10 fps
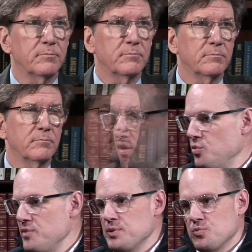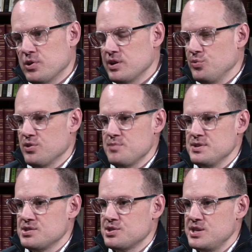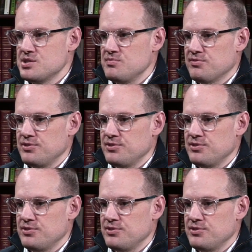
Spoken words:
Yeah, we've been working with the administration